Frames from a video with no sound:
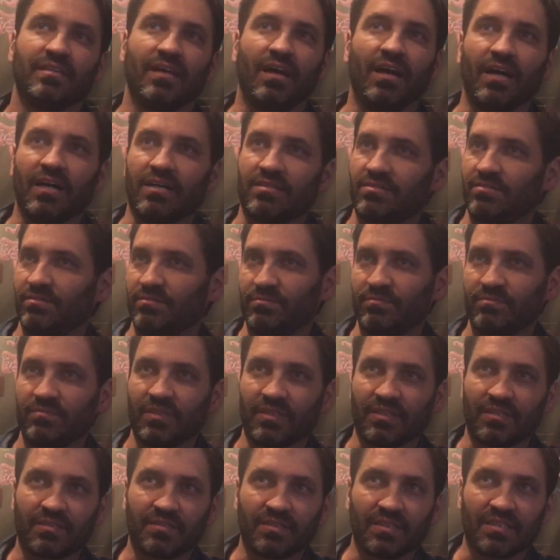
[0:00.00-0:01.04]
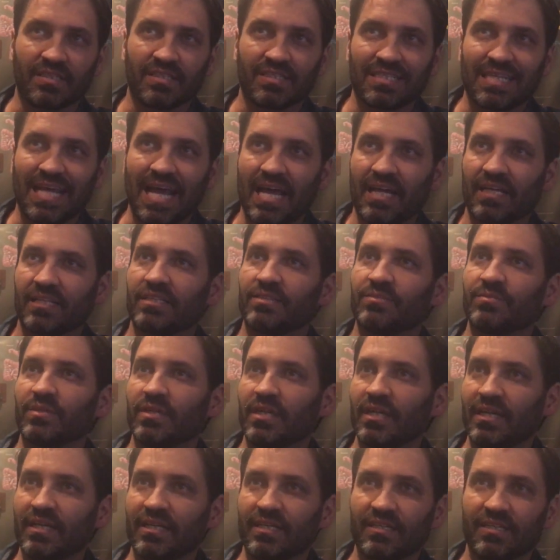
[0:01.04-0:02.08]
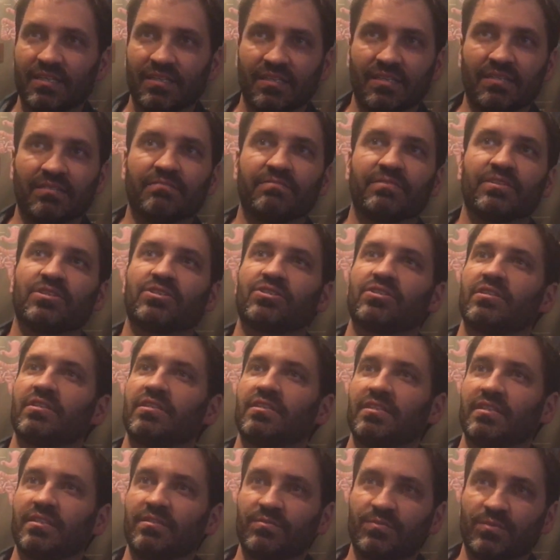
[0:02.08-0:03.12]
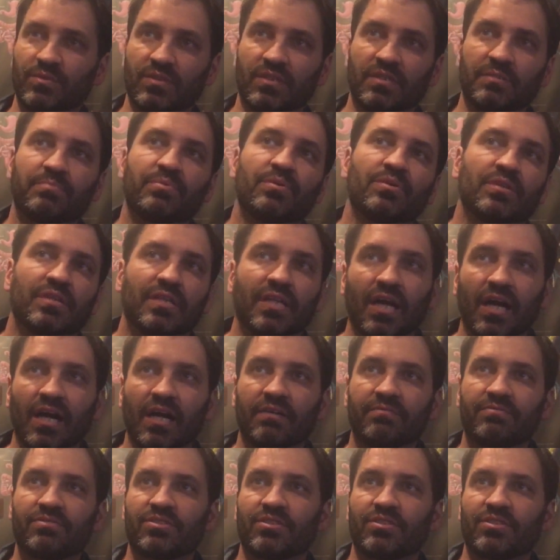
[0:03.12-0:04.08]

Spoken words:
awesome, like exactly what I envisioned, and really pull it off.